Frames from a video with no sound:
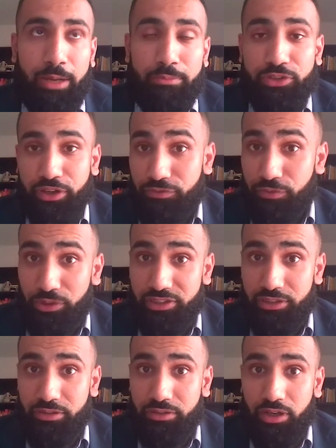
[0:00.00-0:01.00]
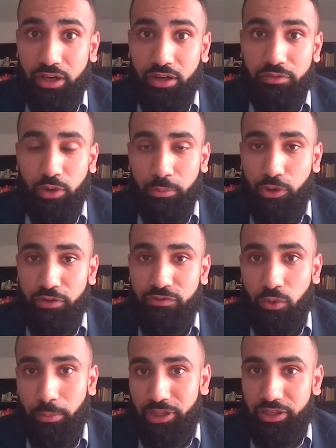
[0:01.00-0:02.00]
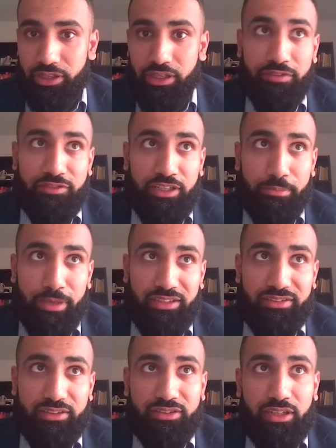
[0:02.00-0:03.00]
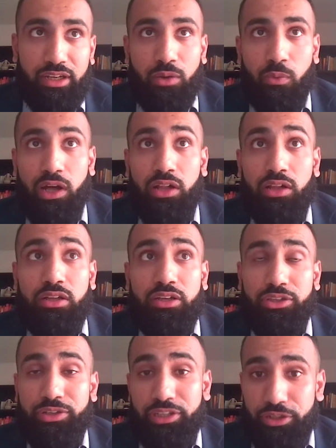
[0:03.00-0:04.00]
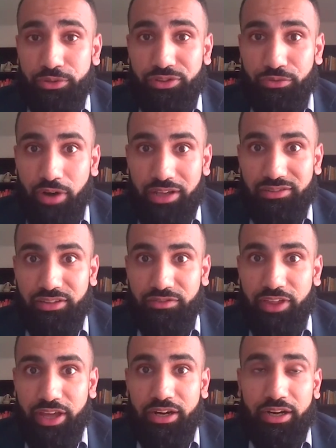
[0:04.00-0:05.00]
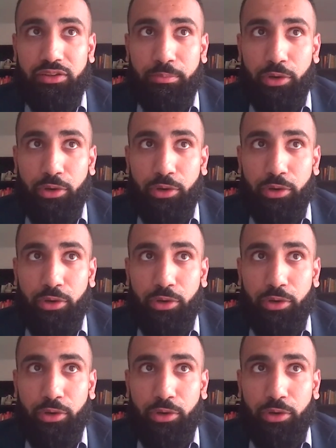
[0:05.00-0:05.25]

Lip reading: So you have 1.4 million left in basis. Well, you can use the rest of that, the